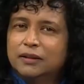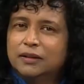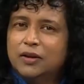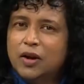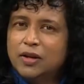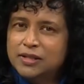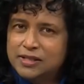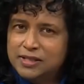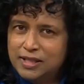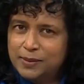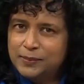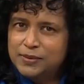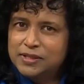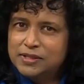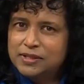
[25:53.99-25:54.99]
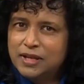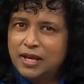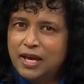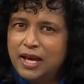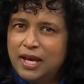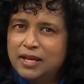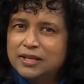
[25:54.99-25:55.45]
concepts
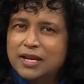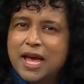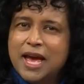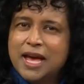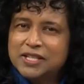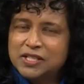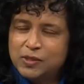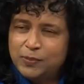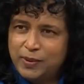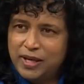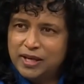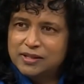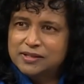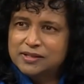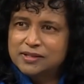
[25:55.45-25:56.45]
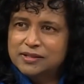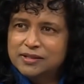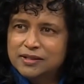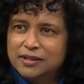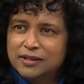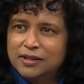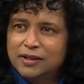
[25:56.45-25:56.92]
and aspects
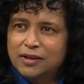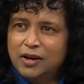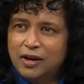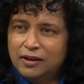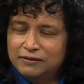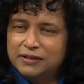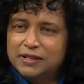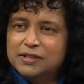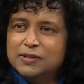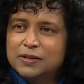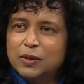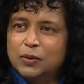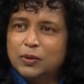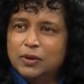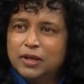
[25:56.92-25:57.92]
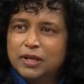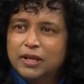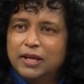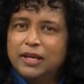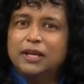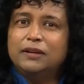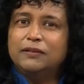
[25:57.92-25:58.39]
of this law
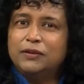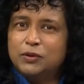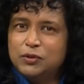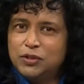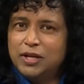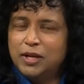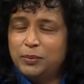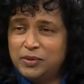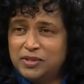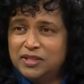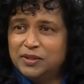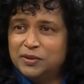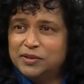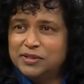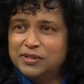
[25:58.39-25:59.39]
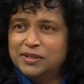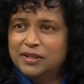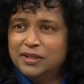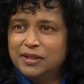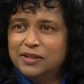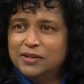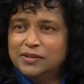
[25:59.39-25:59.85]
in future episodes.
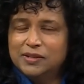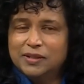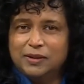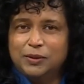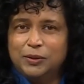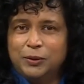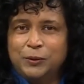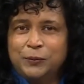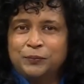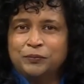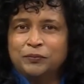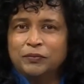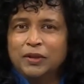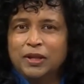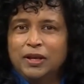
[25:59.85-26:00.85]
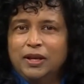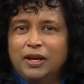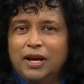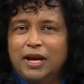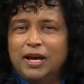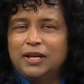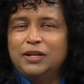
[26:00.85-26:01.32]
So
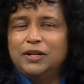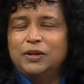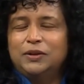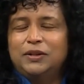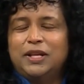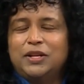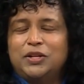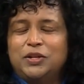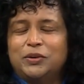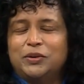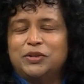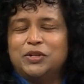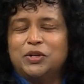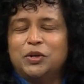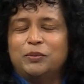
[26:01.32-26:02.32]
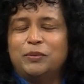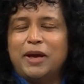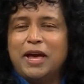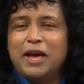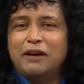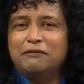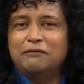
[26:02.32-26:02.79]
I know that you at home
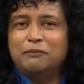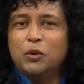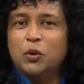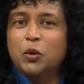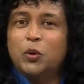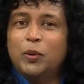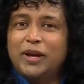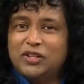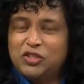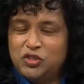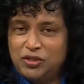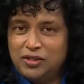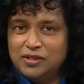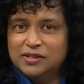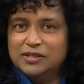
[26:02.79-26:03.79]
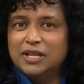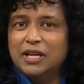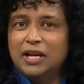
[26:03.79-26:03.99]
have more questions than